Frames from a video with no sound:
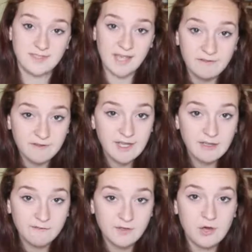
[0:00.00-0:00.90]

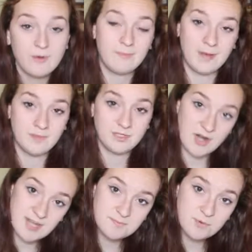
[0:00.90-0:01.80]
safely if you go on public
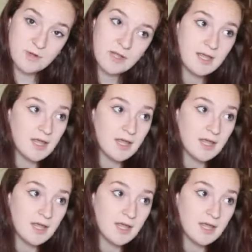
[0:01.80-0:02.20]
transport,